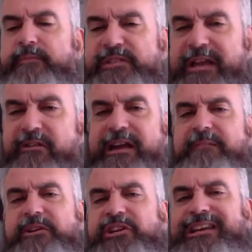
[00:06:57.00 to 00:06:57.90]
Was that Great
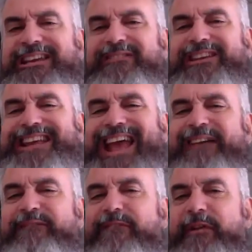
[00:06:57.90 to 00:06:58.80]
Commission given to
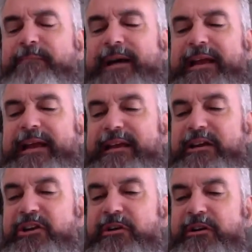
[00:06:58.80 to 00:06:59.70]
everybody
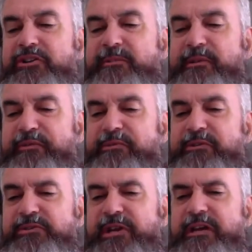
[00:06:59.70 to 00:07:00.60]
there, Jimmy
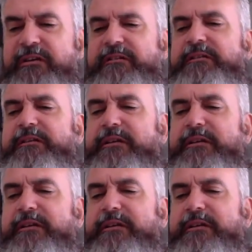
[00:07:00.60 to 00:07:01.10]
from Tucson?